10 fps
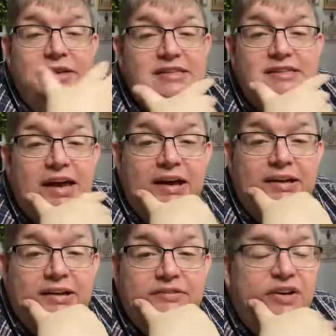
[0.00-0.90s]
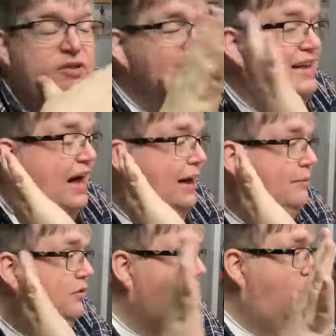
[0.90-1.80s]
It is Wednesday. Folks,
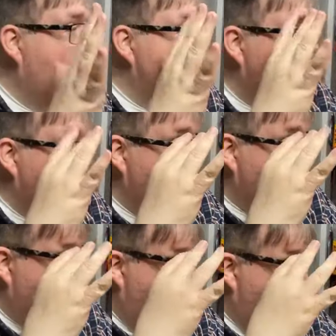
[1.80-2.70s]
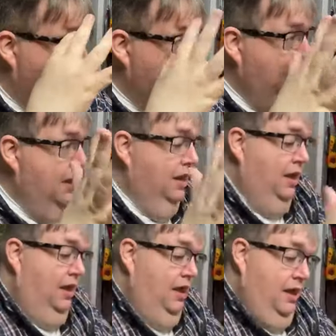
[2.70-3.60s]
I am not kidding
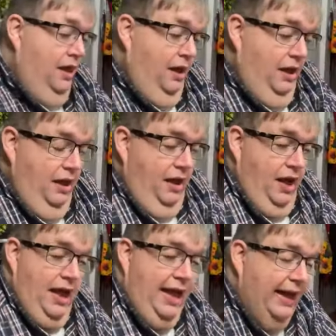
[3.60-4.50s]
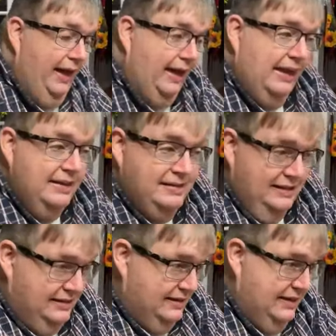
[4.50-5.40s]
you. It
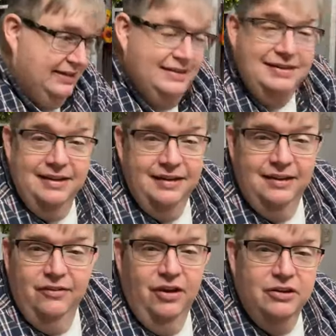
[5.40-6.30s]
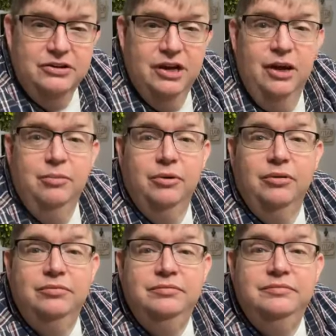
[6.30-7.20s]
is the 16th of
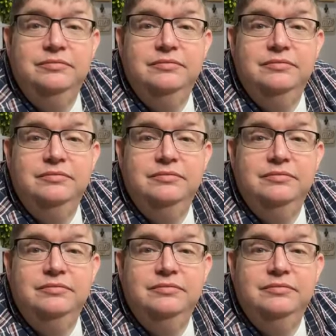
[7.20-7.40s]
October.